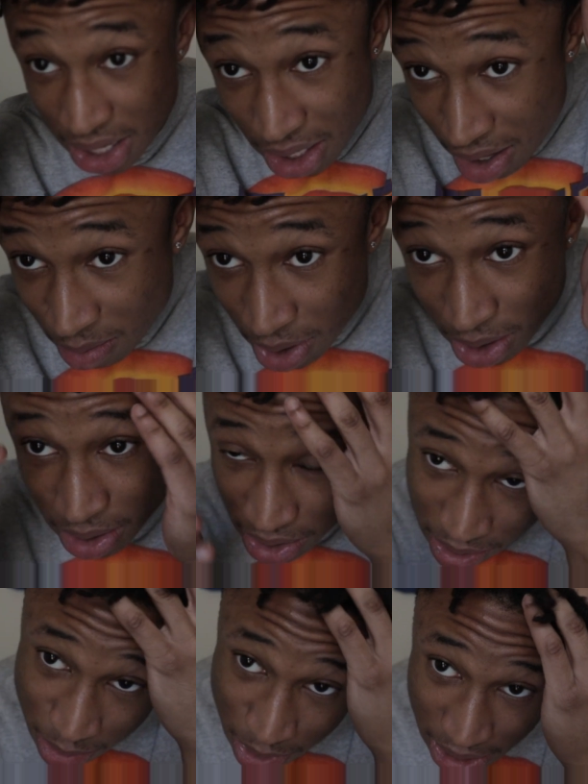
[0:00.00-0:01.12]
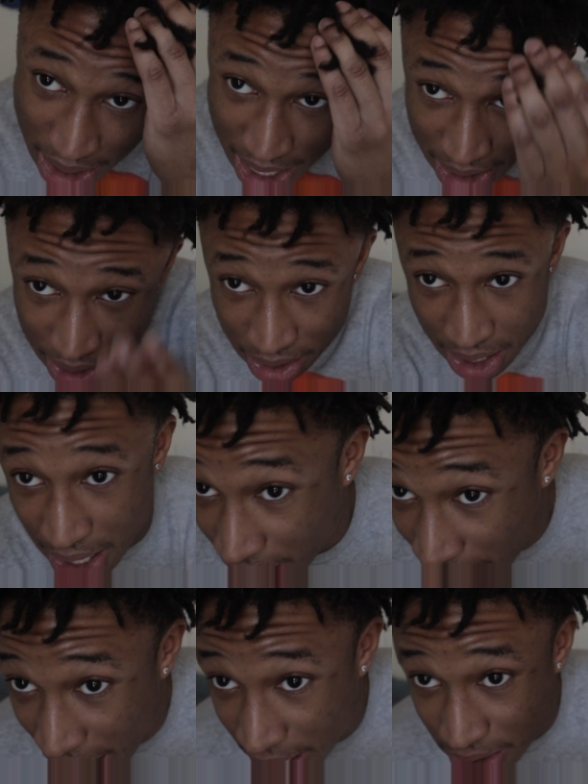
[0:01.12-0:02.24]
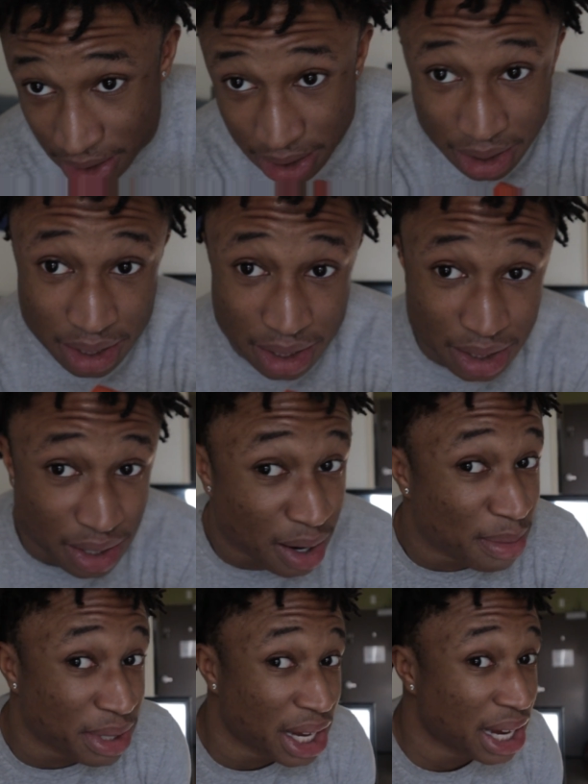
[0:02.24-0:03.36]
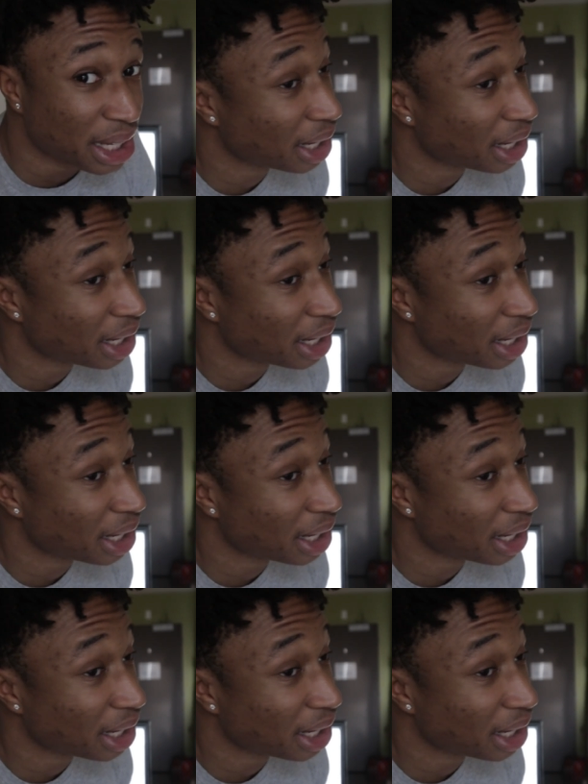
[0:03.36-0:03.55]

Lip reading: think, bro? The boy got locks. You know what I'm saying?